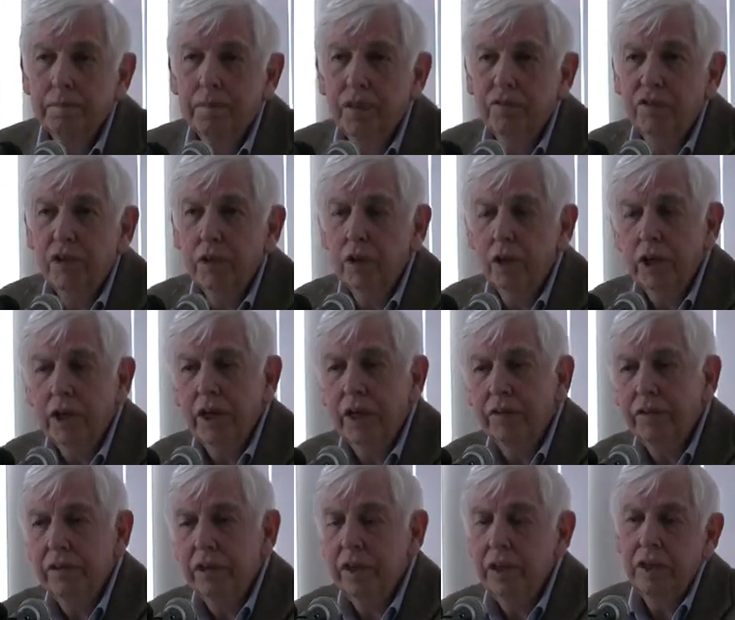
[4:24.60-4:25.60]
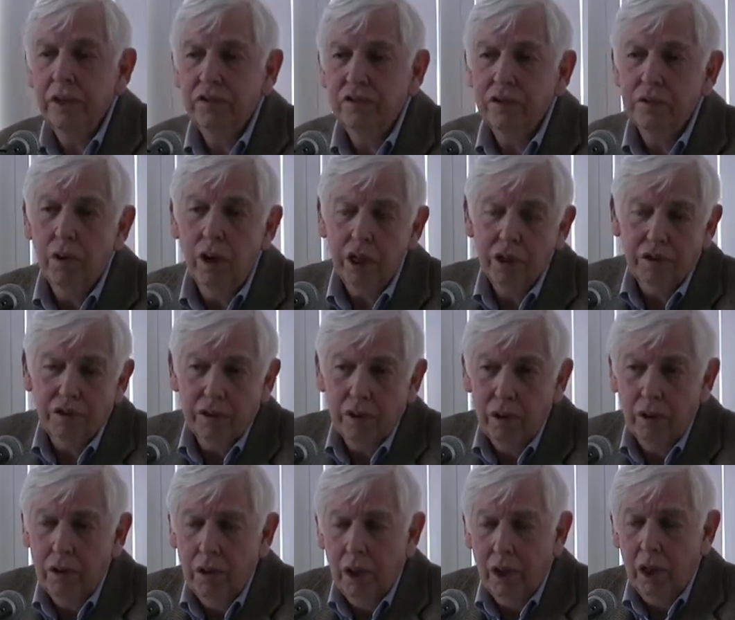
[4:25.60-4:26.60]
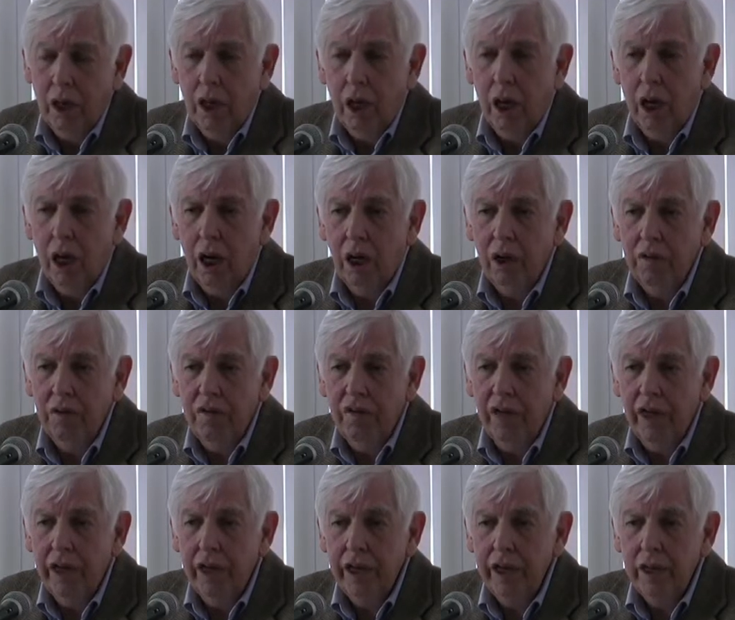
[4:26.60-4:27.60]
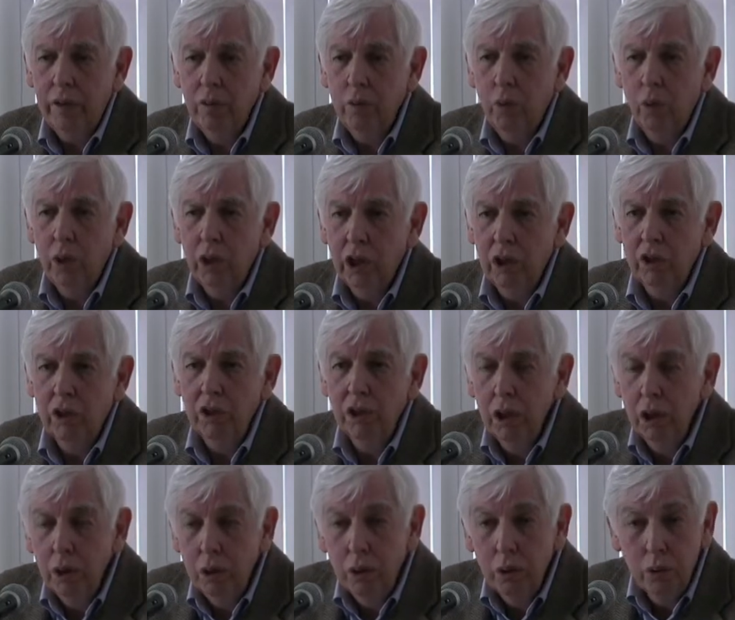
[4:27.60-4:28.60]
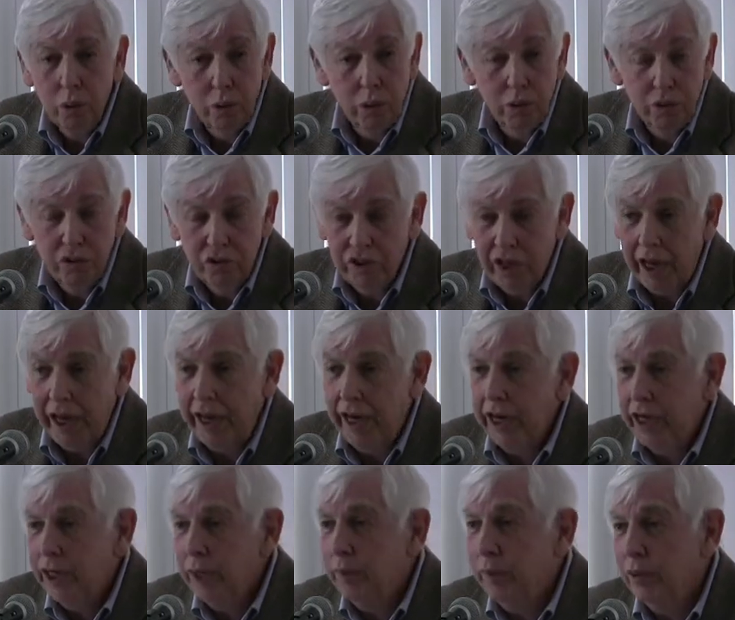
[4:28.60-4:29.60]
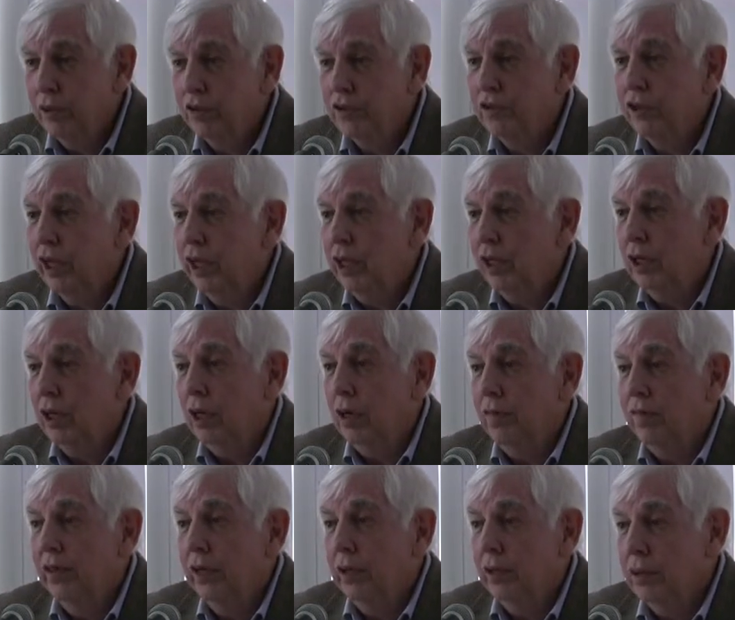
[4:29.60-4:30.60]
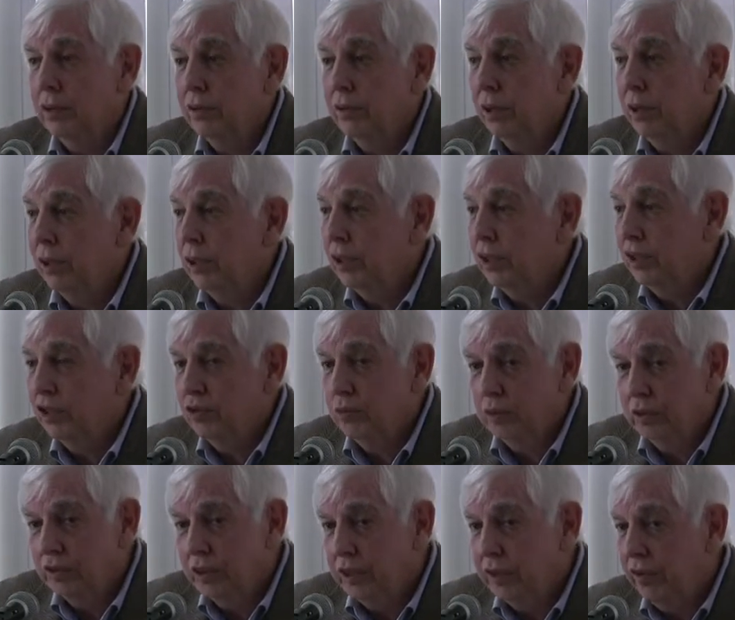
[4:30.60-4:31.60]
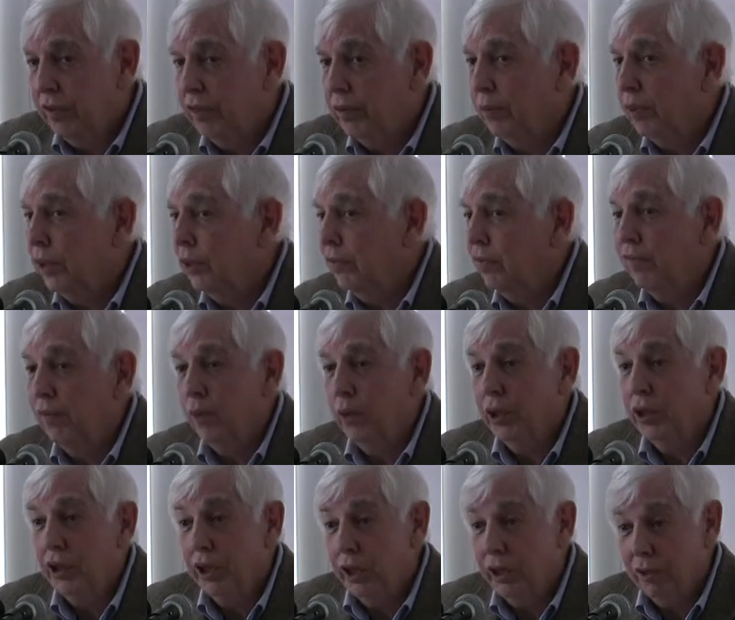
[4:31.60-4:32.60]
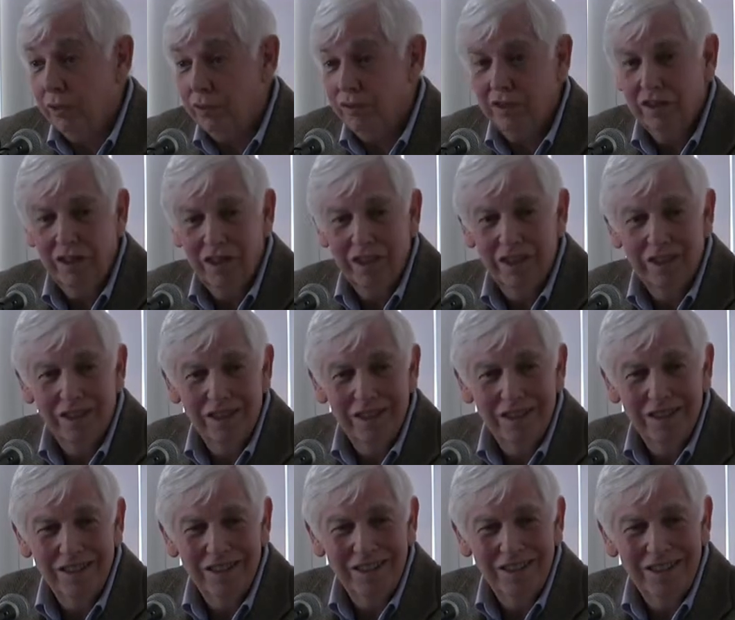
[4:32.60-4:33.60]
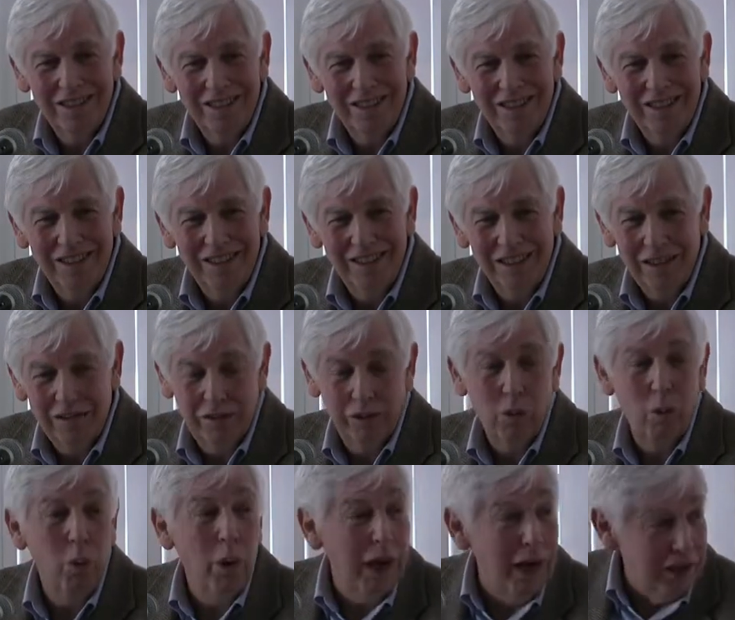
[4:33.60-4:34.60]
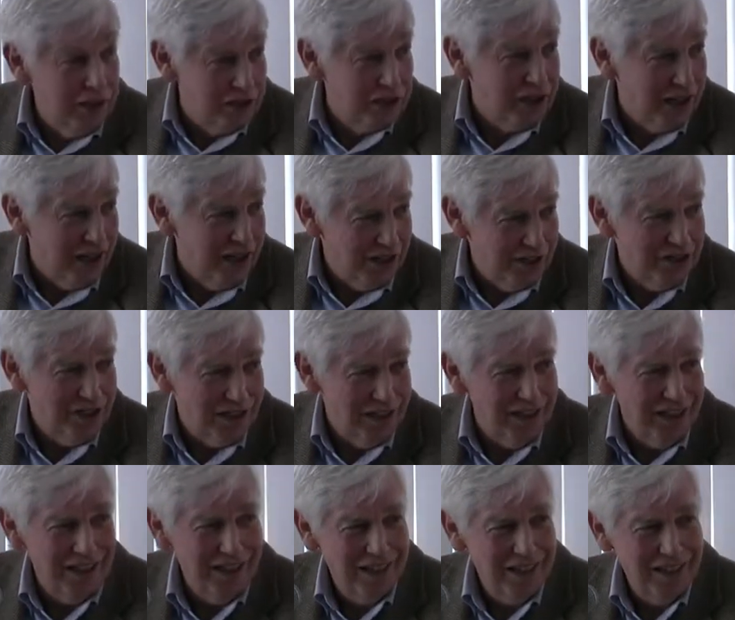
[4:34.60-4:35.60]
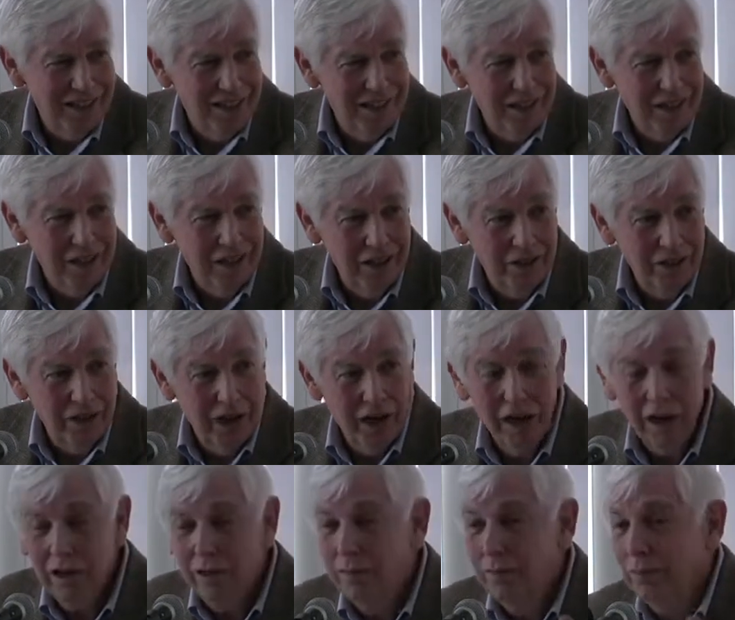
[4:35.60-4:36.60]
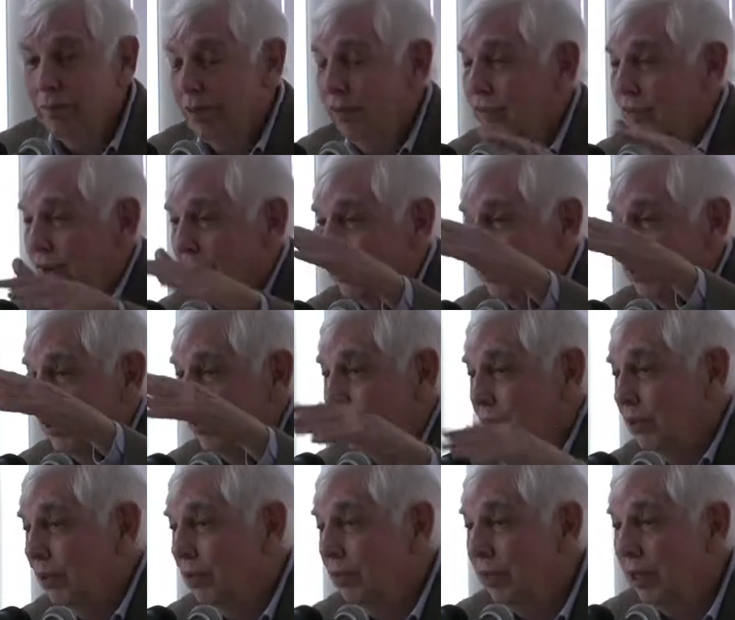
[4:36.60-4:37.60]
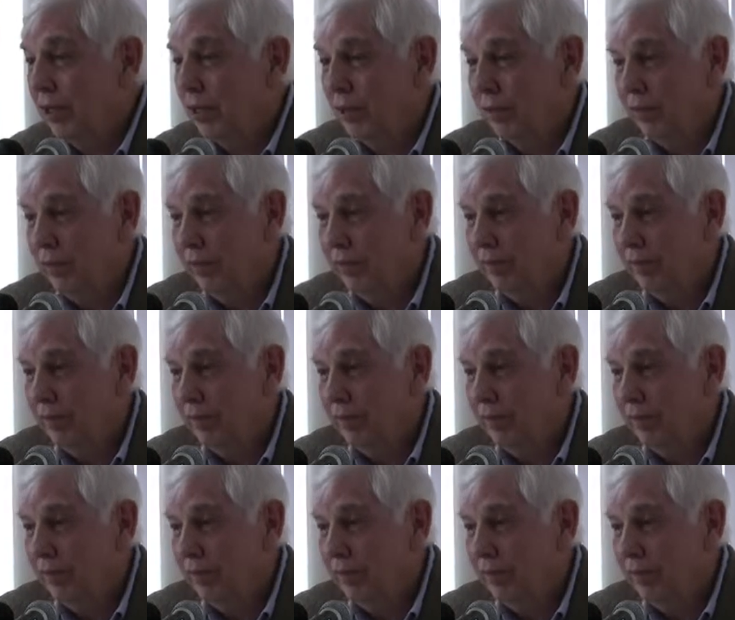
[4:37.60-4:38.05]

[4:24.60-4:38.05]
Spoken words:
if you look at the structure, they will lose 80% of their attorneys within 3 to 4 years. It's a way station in their professional career.